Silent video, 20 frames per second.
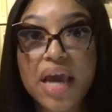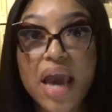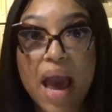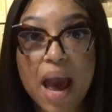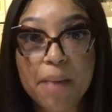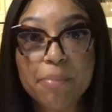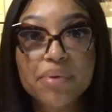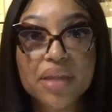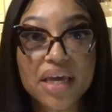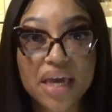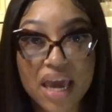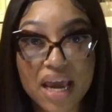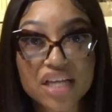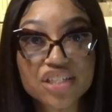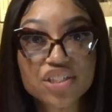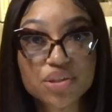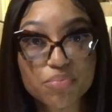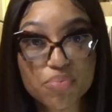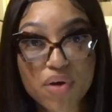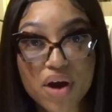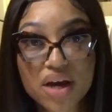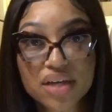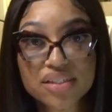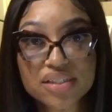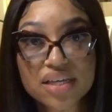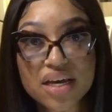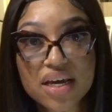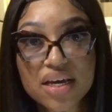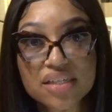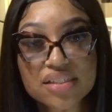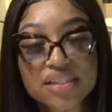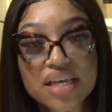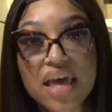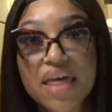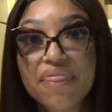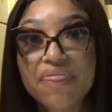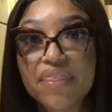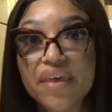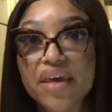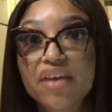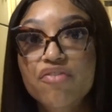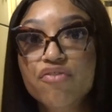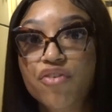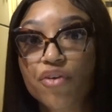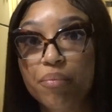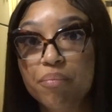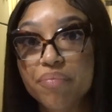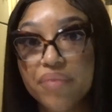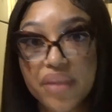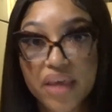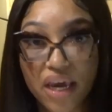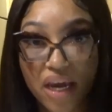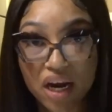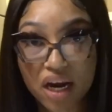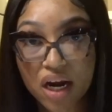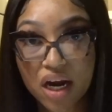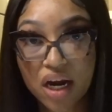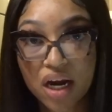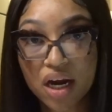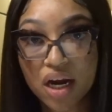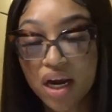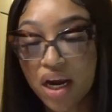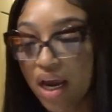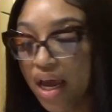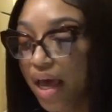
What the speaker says: application process, and then from there,